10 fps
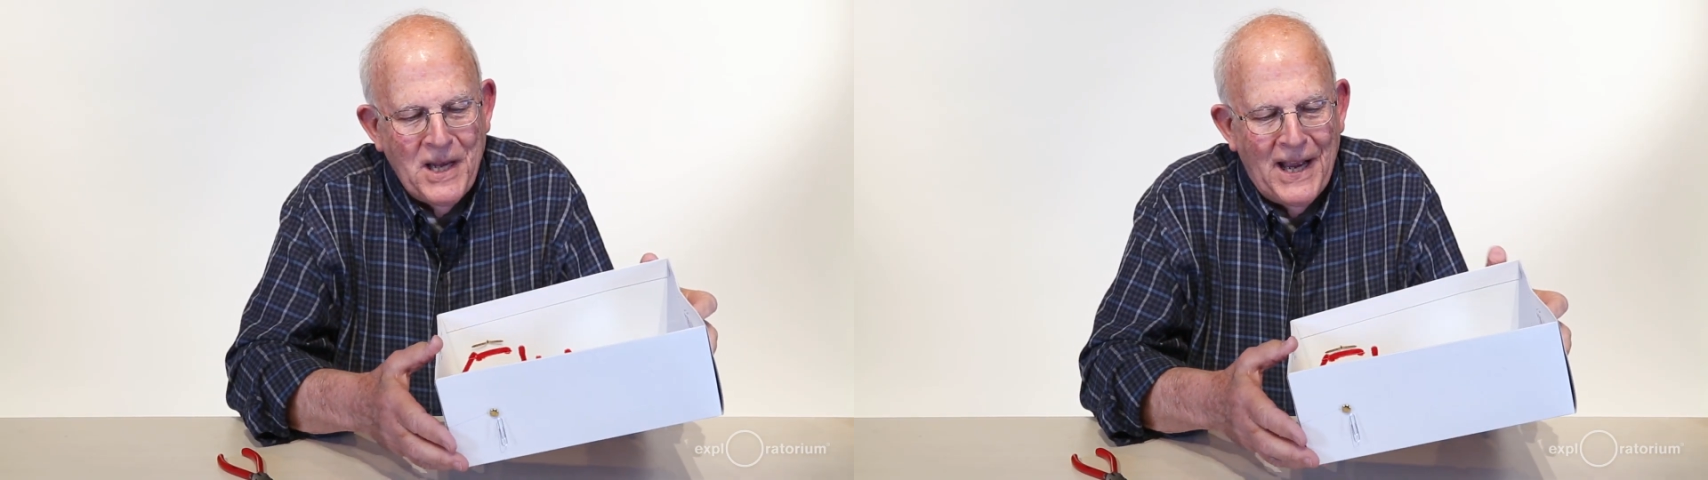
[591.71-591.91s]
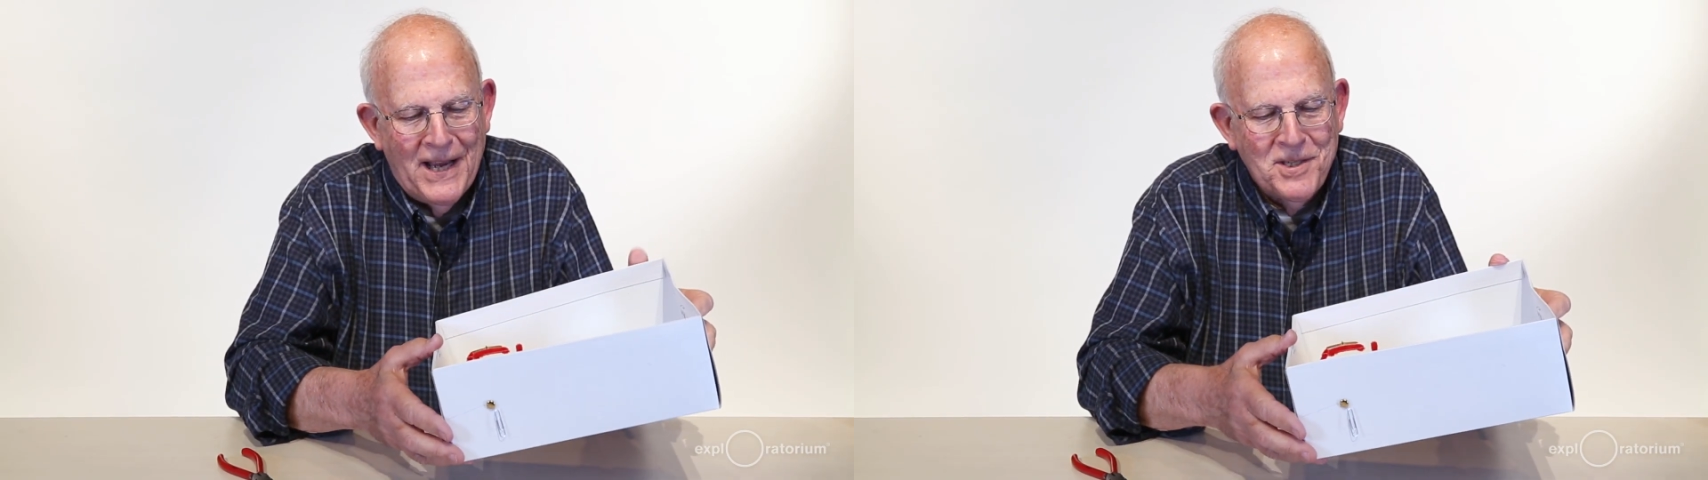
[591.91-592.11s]

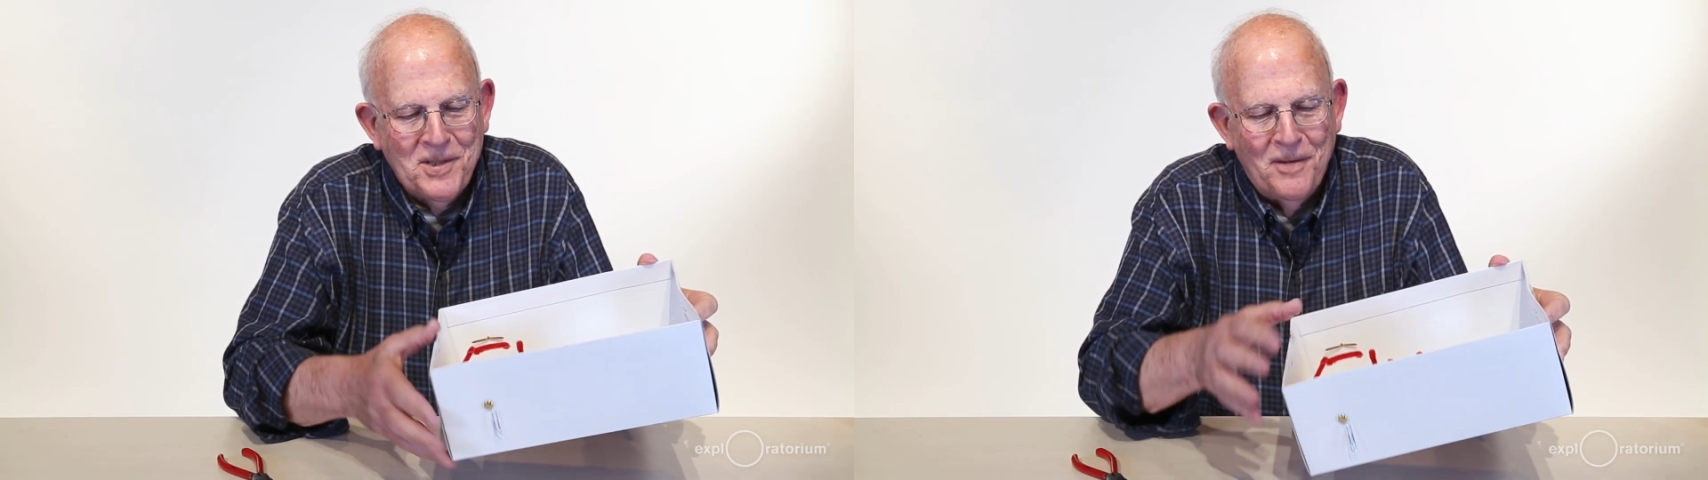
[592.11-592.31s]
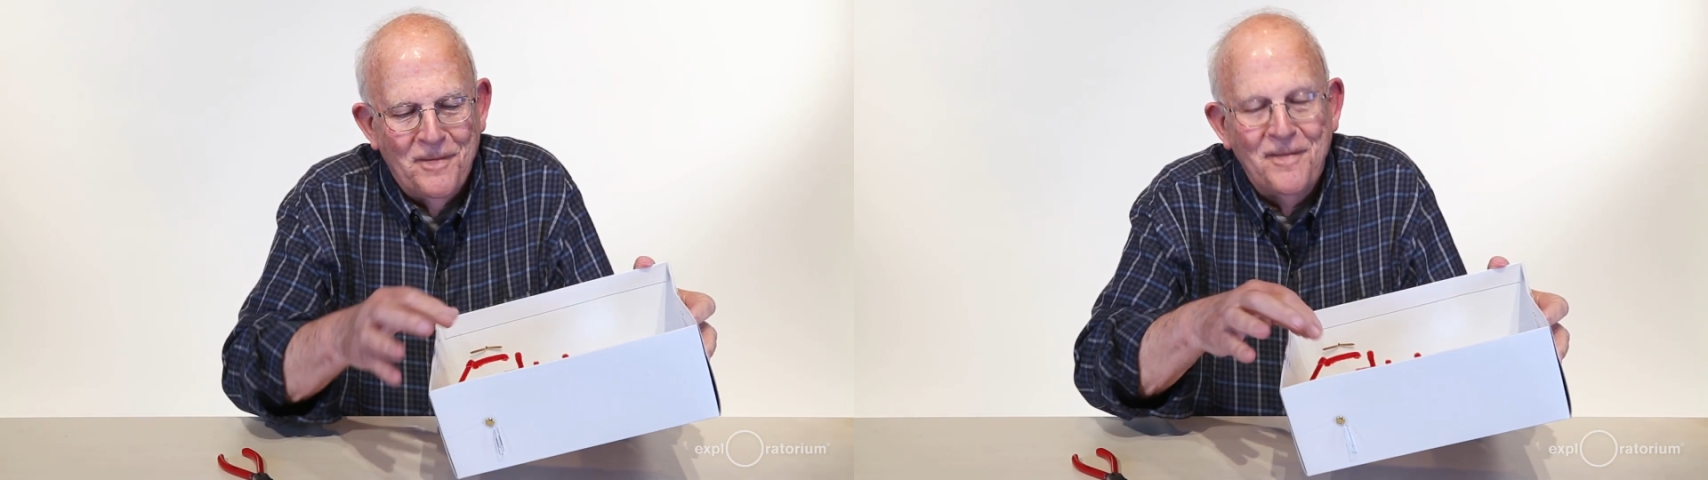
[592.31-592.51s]

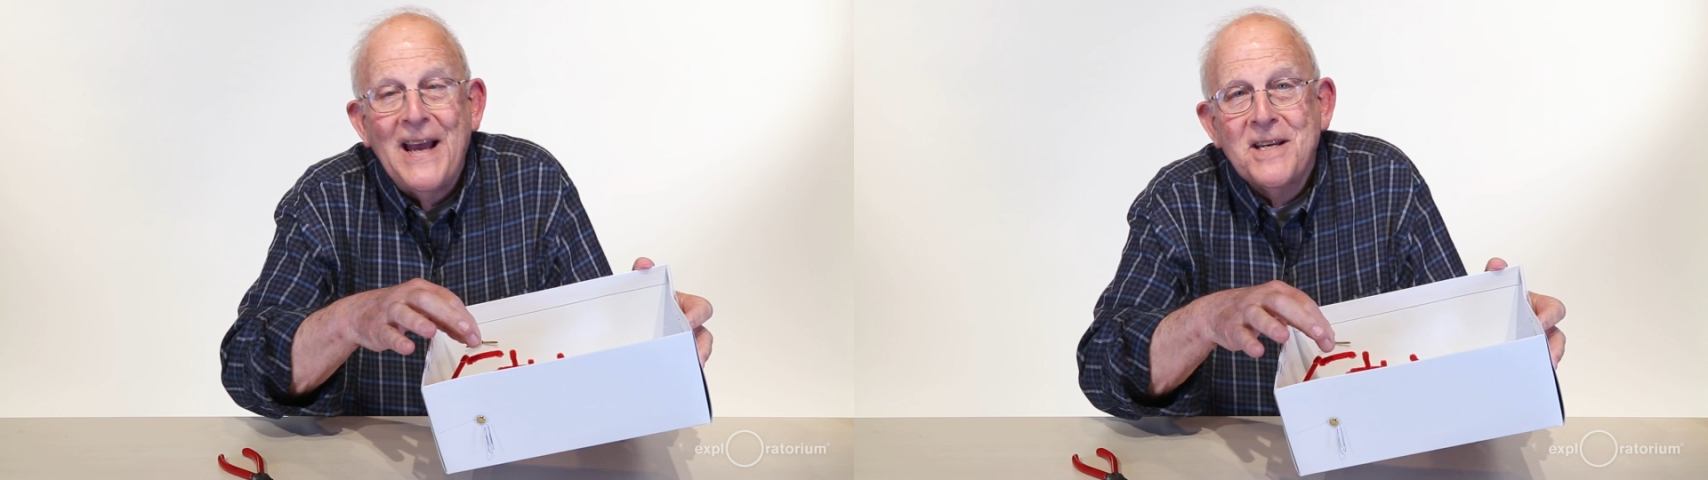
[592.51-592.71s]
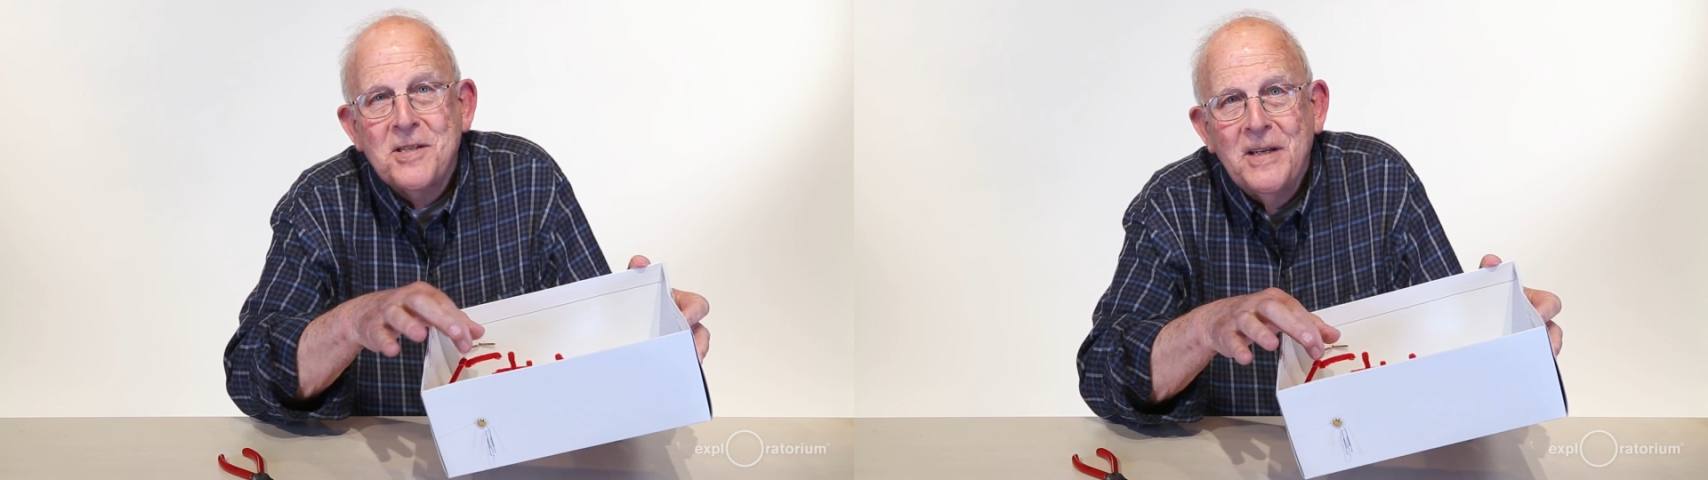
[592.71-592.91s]
task of
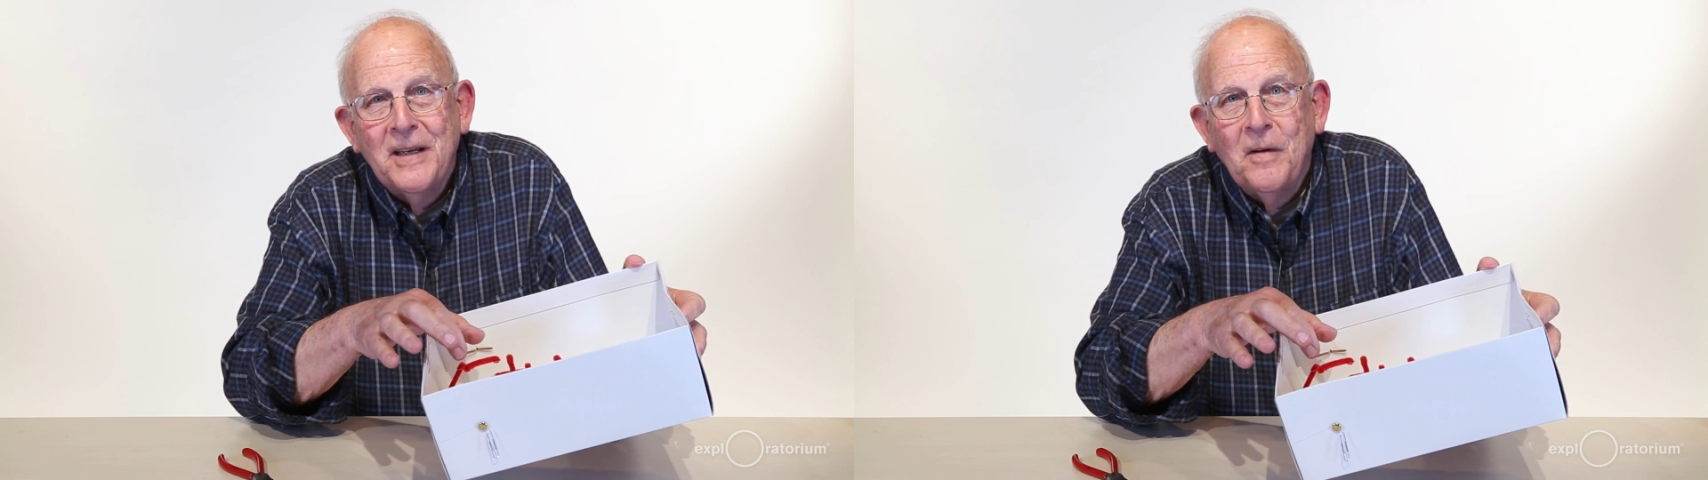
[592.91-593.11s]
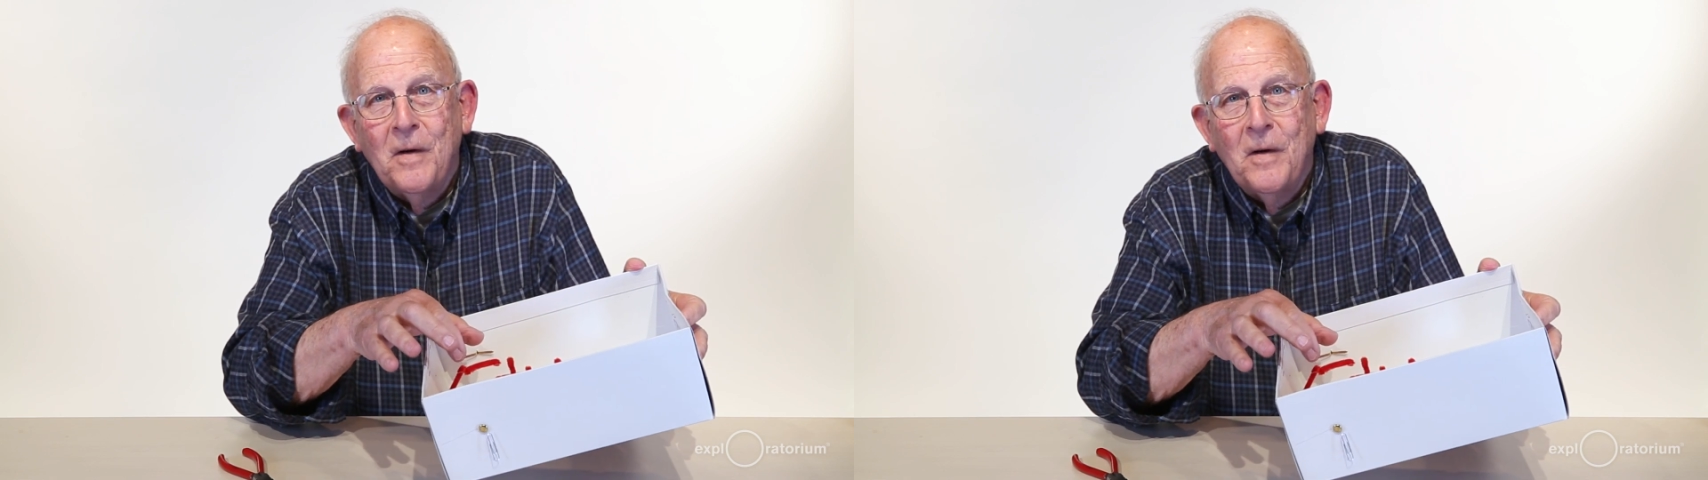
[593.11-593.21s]
fastening